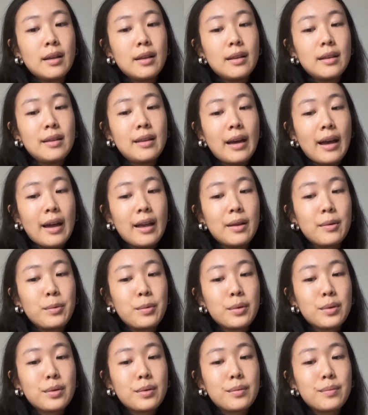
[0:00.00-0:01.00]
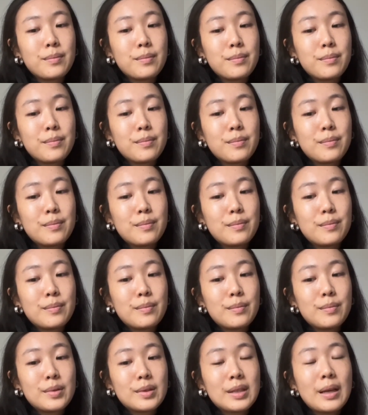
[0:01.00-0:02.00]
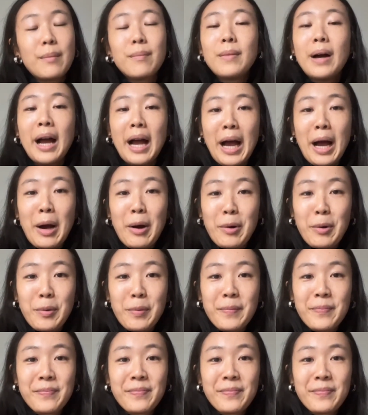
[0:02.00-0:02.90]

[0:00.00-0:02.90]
that would somehow